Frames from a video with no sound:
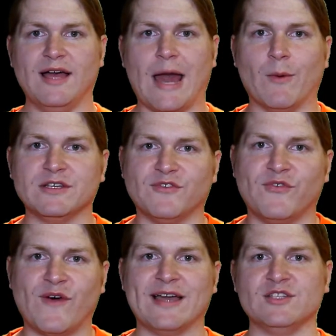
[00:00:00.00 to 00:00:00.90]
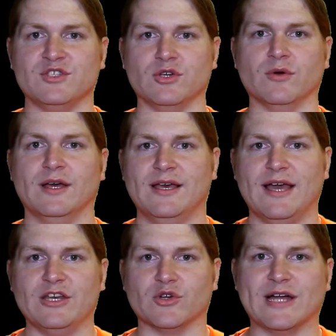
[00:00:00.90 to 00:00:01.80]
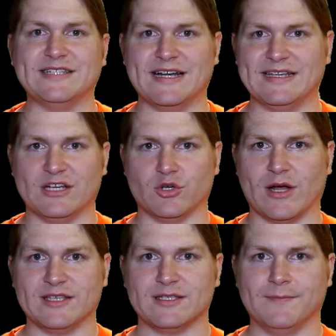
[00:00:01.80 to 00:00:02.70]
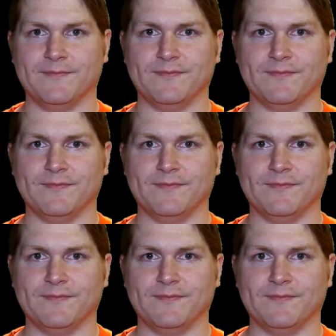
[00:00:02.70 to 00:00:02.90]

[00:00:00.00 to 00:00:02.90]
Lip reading: and what defines you and your identity in Christ.